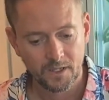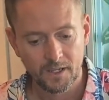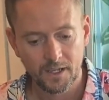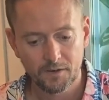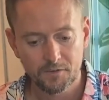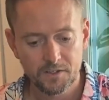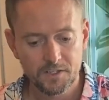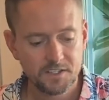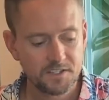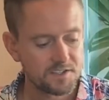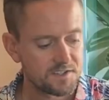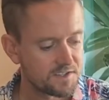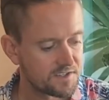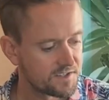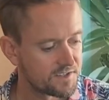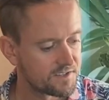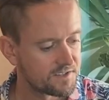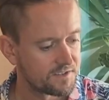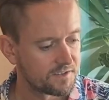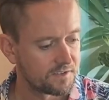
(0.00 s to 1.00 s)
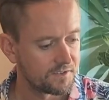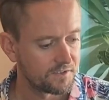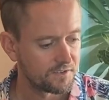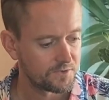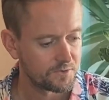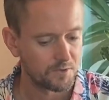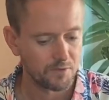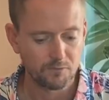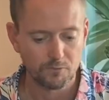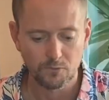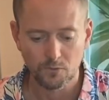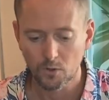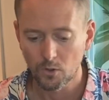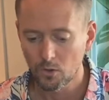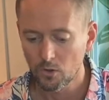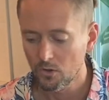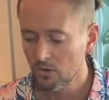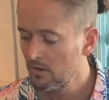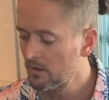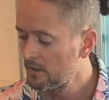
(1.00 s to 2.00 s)
Everything is a sort of
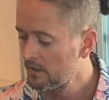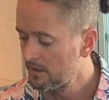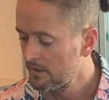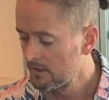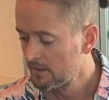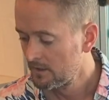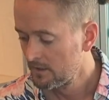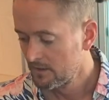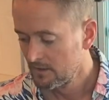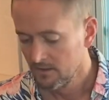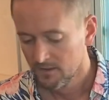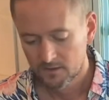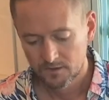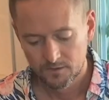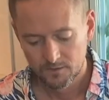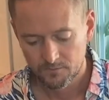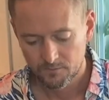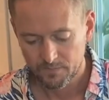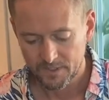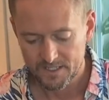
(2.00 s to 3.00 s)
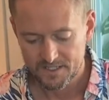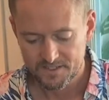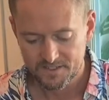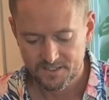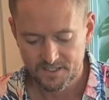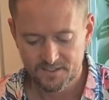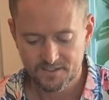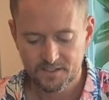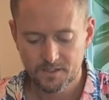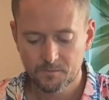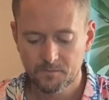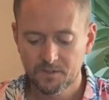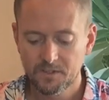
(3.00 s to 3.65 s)
role-based system.